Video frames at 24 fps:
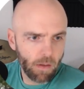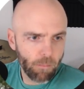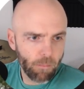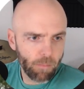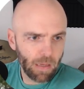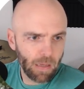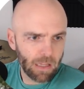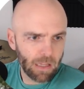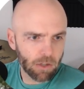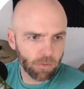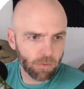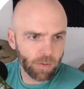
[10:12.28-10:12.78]

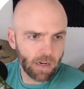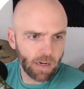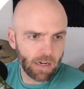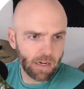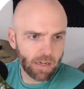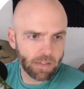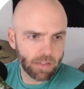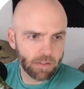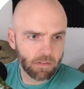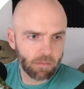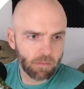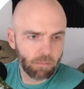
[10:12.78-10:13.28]
Pillar
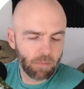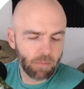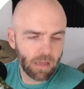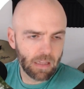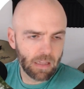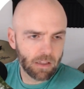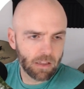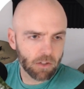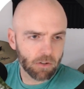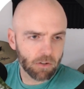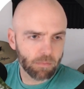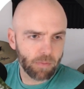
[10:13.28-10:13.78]
Pine.
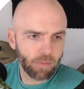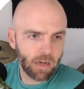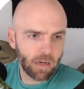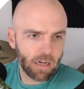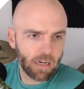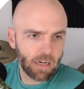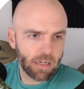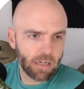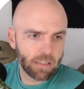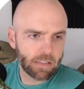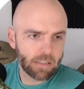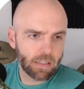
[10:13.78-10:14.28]

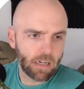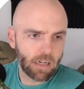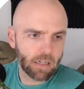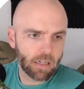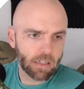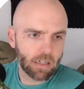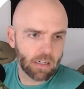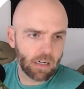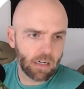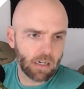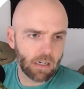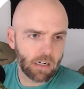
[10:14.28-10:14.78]

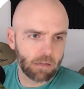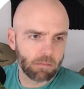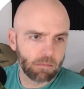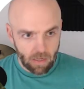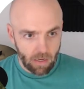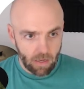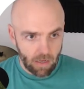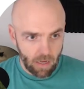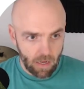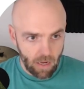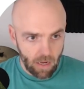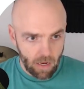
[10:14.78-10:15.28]
Pillarpine.com.
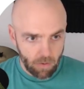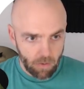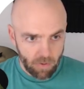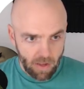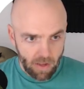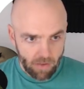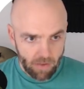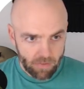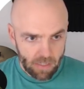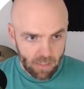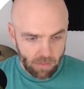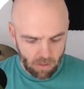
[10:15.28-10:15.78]
And we
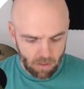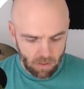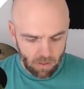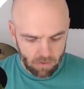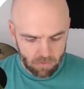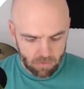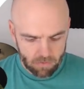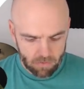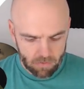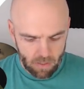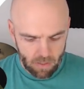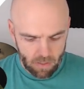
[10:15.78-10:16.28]
have an email,
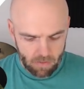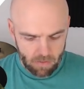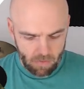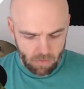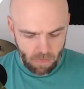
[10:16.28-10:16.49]
right?